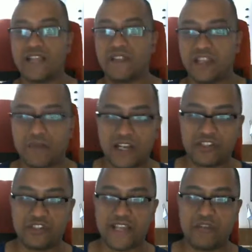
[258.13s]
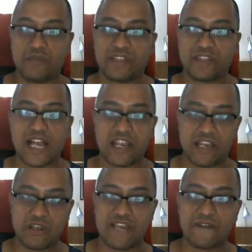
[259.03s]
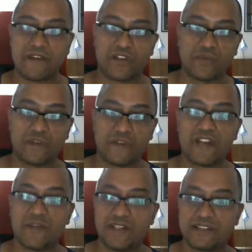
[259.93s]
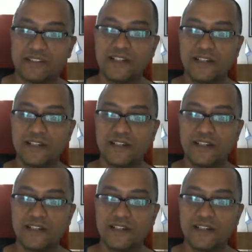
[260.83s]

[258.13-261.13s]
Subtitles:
he bogs you down with like, how do you know that for the next 45 minutes?